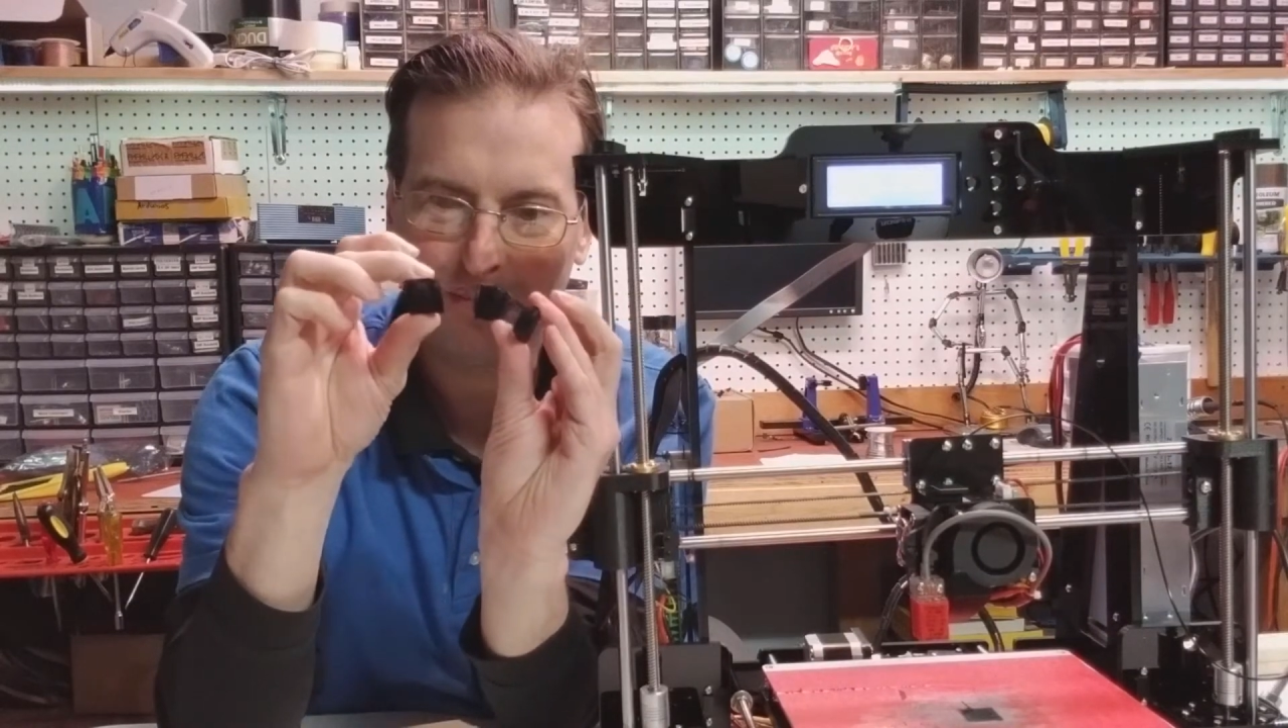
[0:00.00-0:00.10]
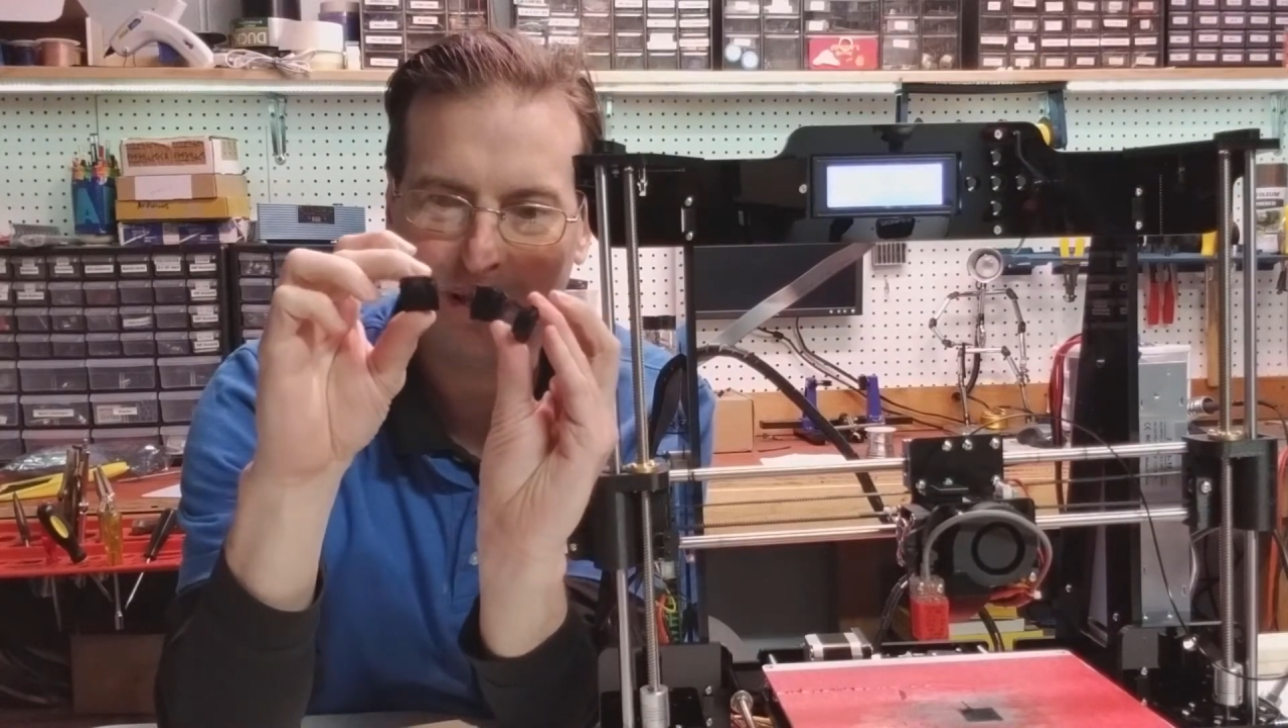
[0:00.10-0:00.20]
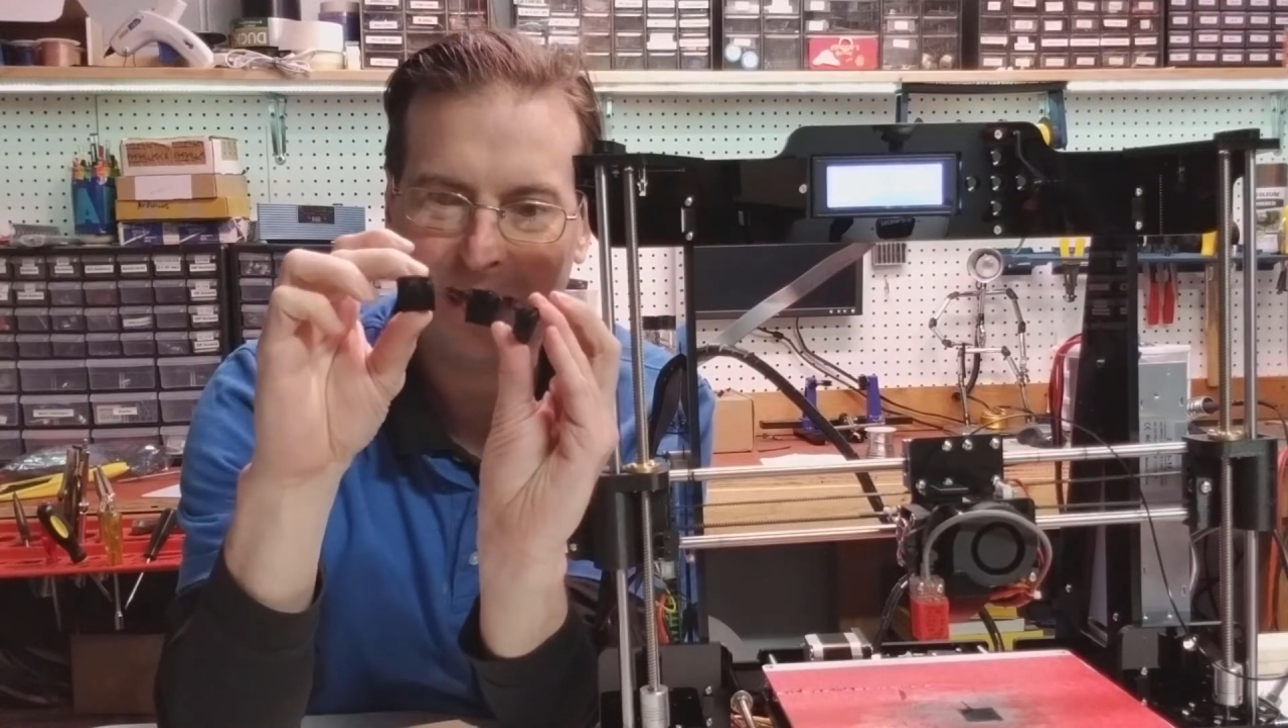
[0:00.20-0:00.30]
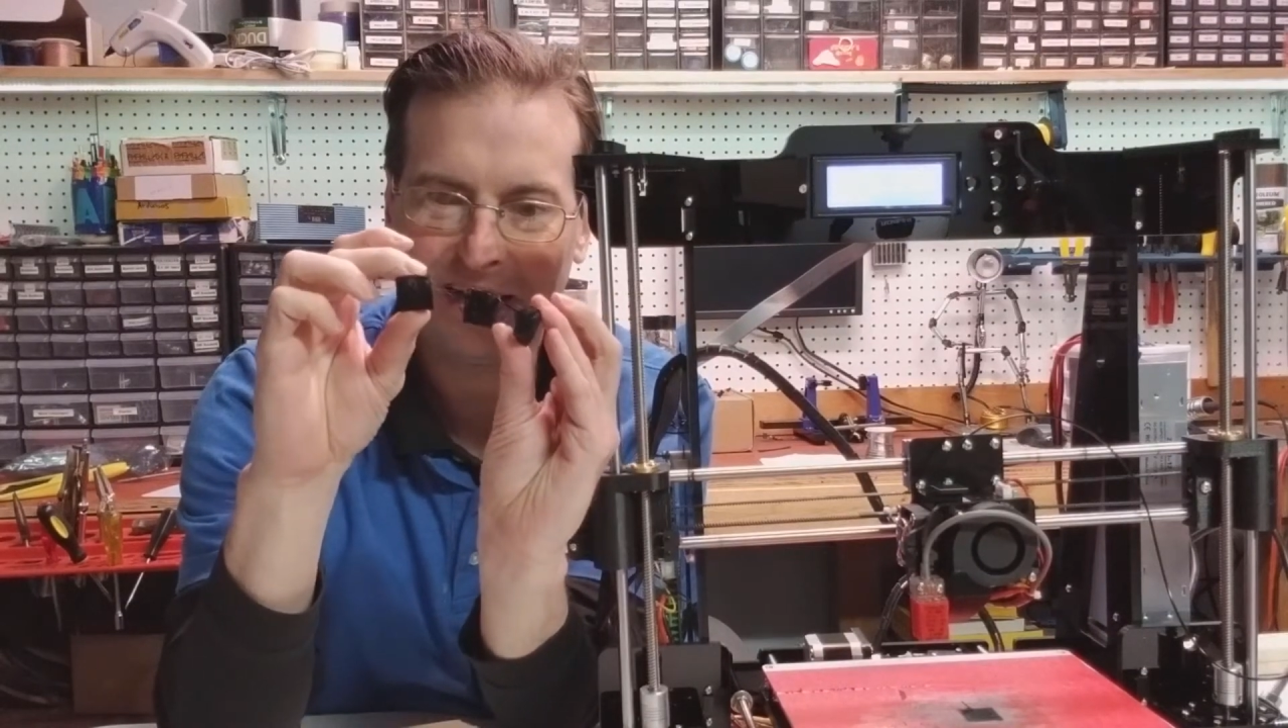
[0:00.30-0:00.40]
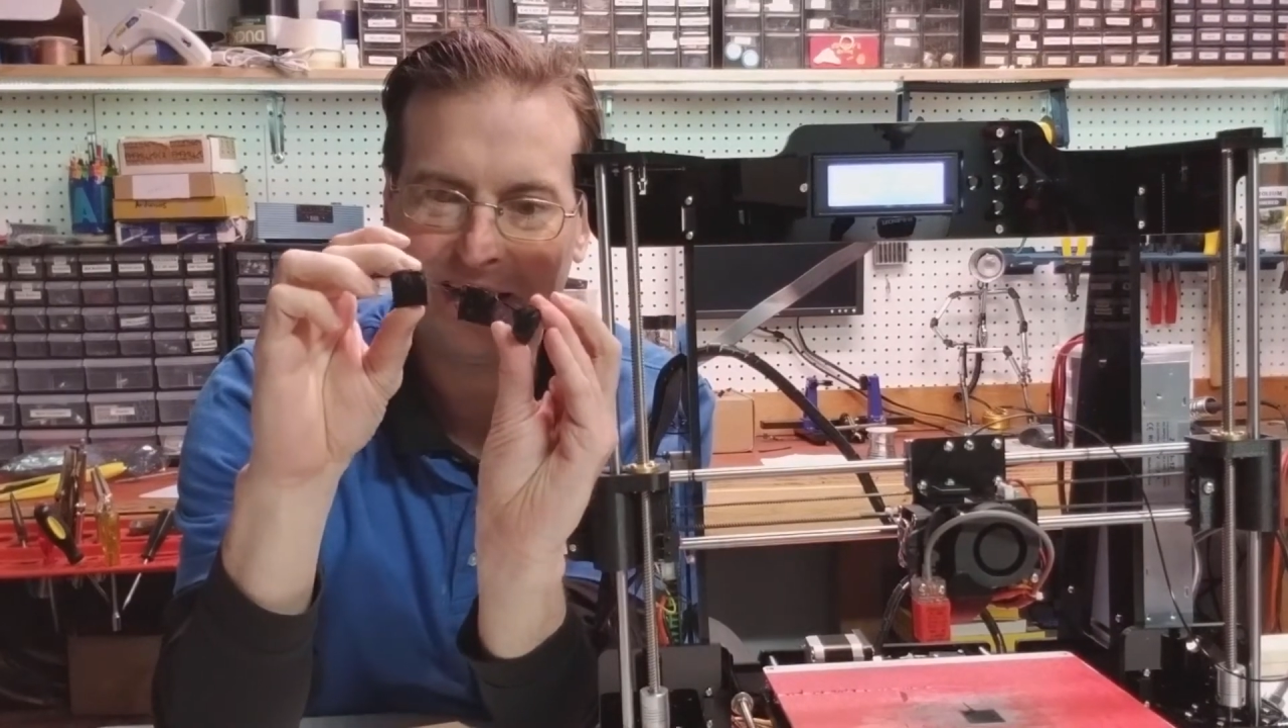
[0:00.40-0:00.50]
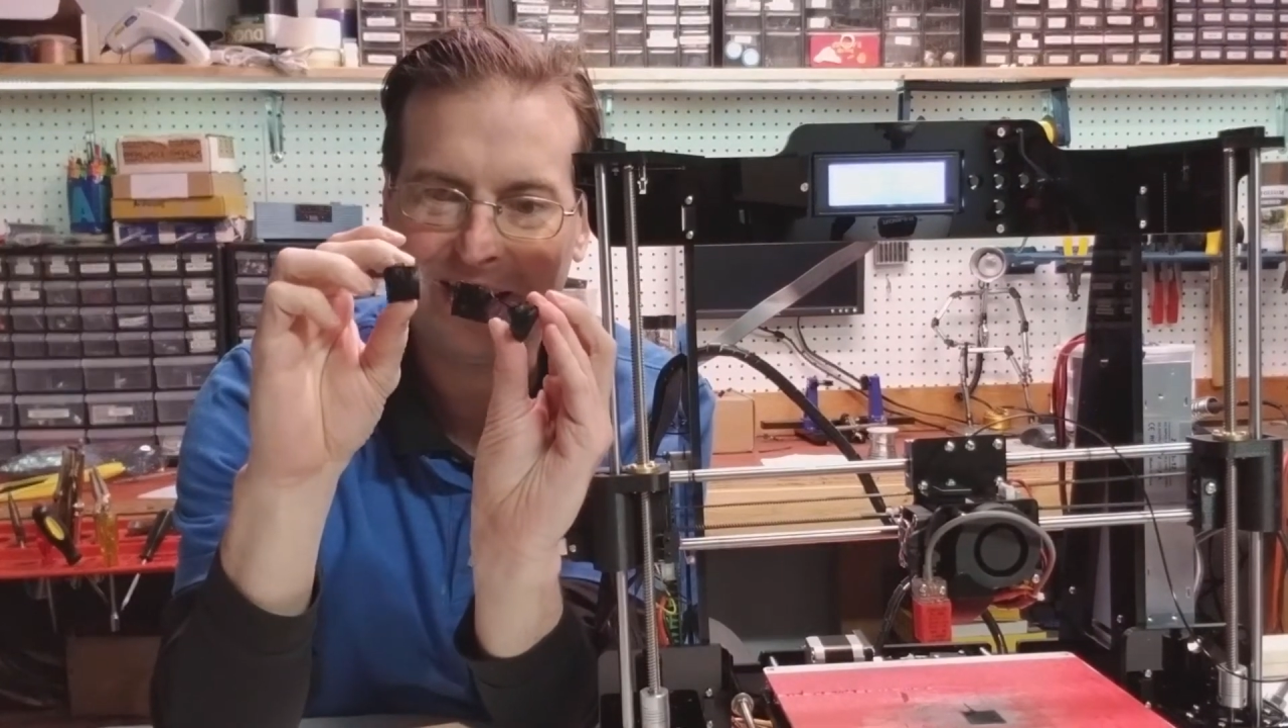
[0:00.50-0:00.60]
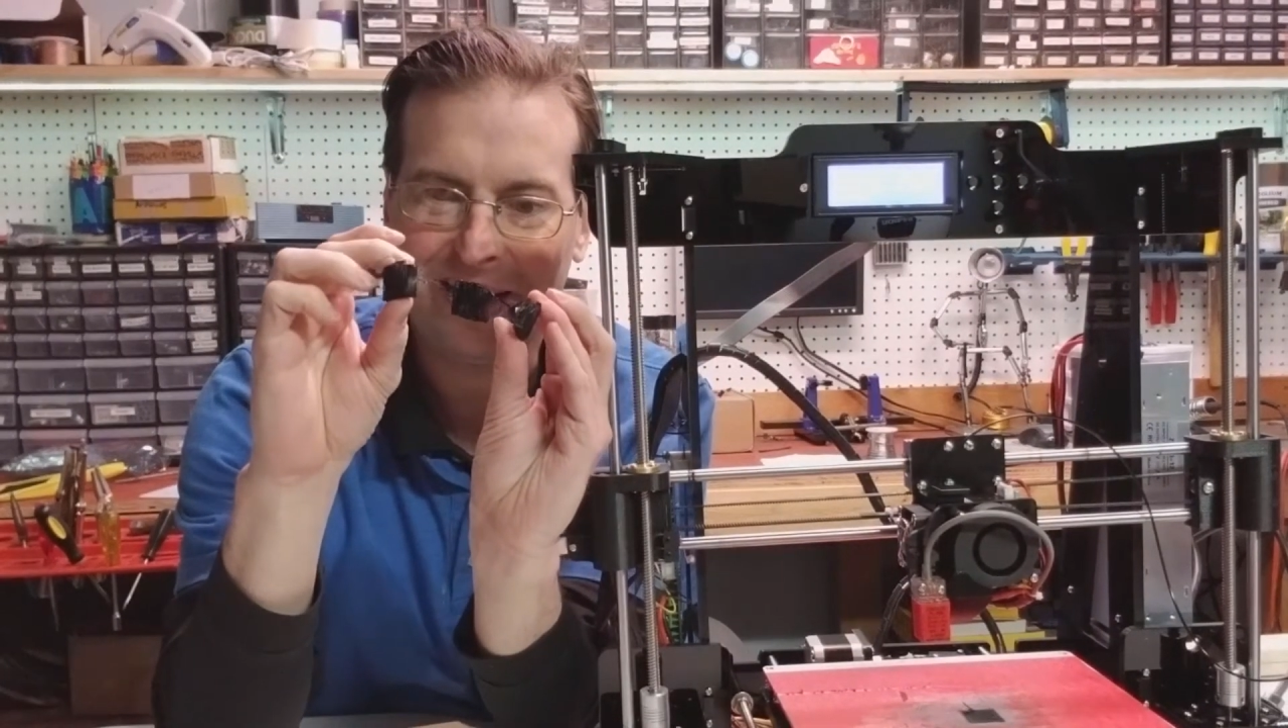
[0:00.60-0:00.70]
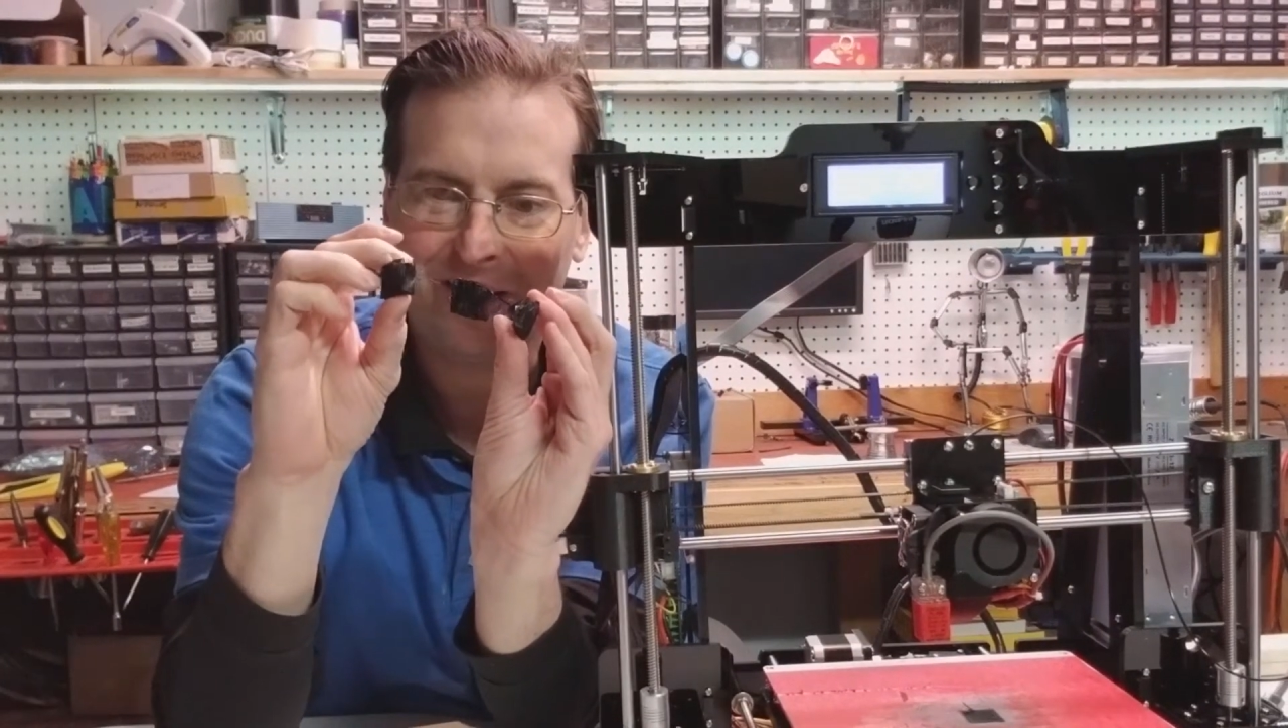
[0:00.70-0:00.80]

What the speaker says: bonded at